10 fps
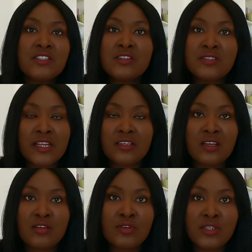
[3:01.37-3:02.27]
skills are
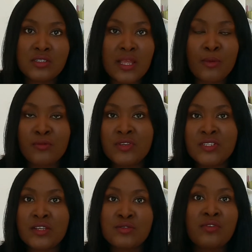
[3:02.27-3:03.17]
needed for this type of
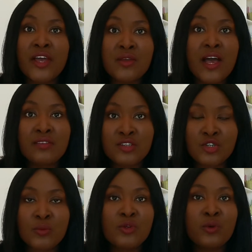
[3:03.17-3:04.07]
visa. So far you have the
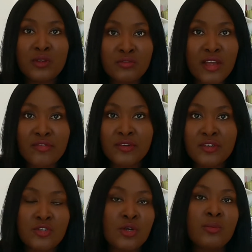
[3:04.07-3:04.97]
job, you qualify for the
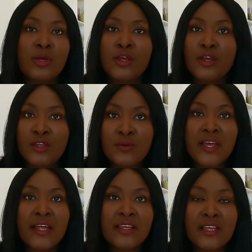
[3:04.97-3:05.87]
job, you
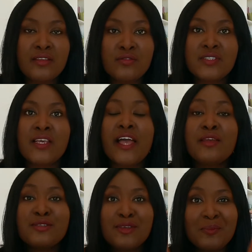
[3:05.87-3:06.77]
can get the visa, and
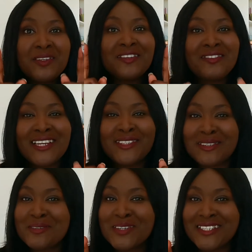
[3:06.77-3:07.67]
you submit the right
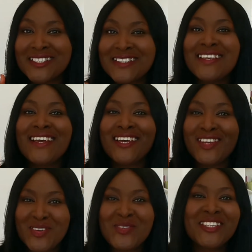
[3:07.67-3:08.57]
documents,
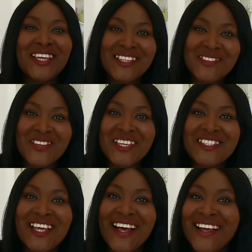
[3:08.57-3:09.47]
you would get the
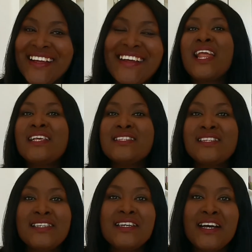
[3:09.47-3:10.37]
visa. And
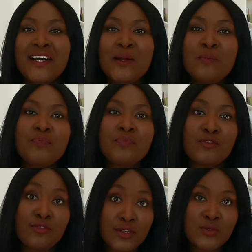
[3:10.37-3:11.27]
lastly, the
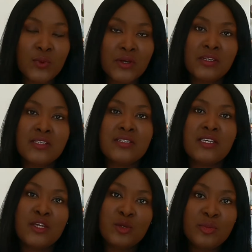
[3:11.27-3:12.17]
4th one is the
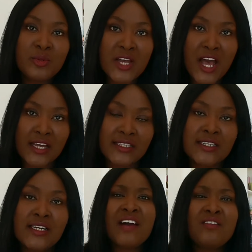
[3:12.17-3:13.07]
EU Blue Card.
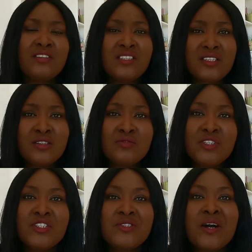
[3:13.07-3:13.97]
I have a detailed
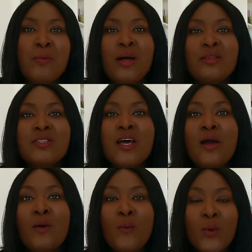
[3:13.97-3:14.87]
video about
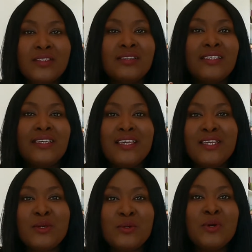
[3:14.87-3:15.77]
what the
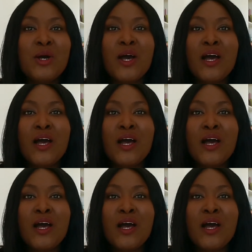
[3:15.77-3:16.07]
EU